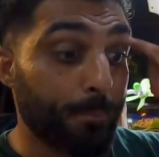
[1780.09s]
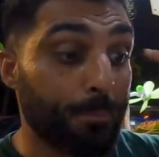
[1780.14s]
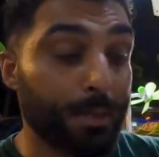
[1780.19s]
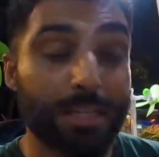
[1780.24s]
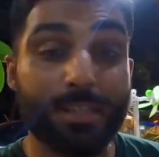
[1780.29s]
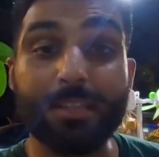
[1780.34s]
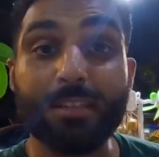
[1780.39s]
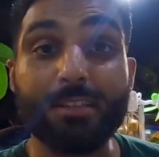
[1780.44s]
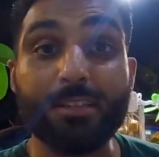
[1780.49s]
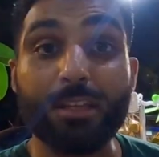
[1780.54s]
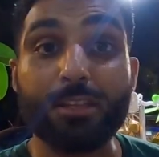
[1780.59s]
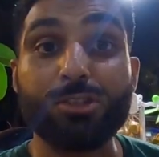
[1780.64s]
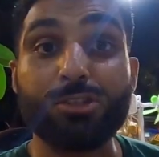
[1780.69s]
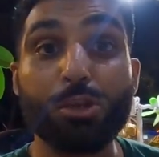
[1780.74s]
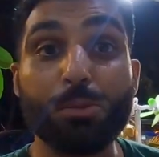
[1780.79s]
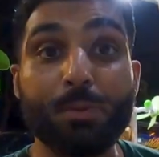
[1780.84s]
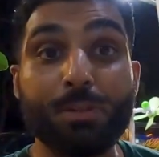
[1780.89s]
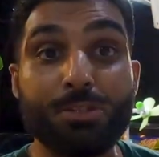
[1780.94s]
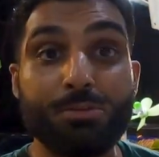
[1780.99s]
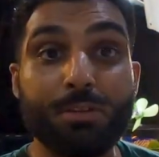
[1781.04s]
But the
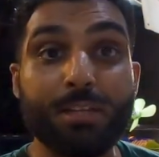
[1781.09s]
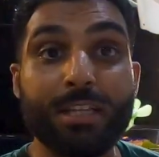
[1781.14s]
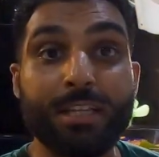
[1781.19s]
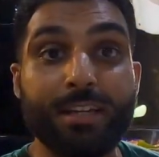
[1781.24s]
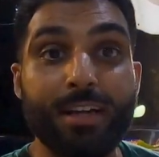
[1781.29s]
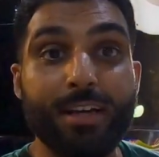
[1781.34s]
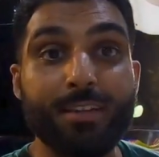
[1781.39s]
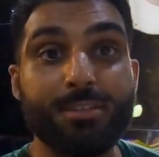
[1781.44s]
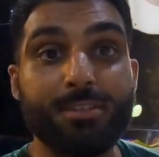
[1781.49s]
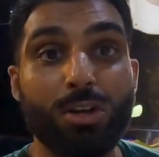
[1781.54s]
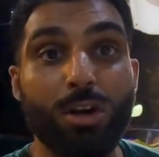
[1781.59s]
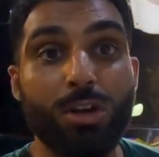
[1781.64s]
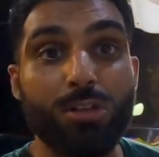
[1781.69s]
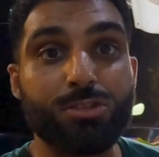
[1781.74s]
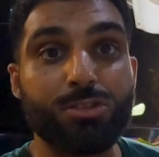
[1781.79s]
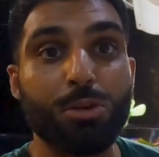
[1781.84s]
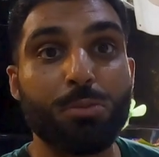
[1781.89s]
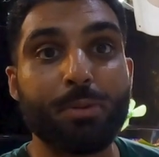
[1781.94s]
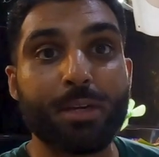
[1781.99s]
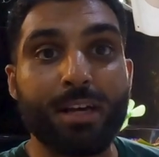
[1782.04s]
soup is really nice
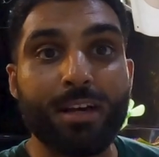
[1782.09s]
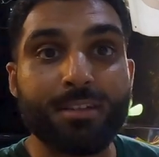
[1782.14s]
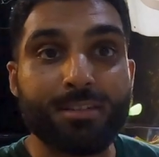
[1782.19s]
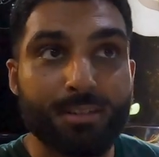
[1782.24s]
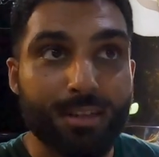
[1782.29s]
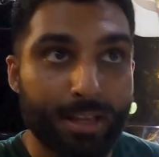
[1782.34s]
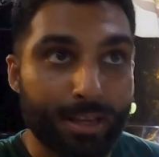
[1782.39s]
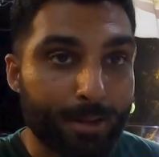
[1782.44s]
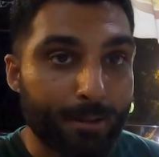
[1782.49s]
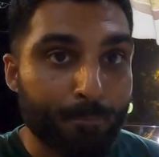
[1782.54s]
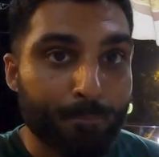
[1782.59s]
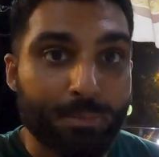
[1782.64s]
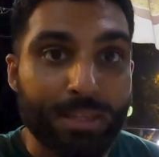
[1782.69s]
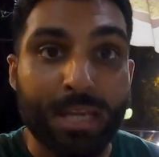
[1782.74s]
also because like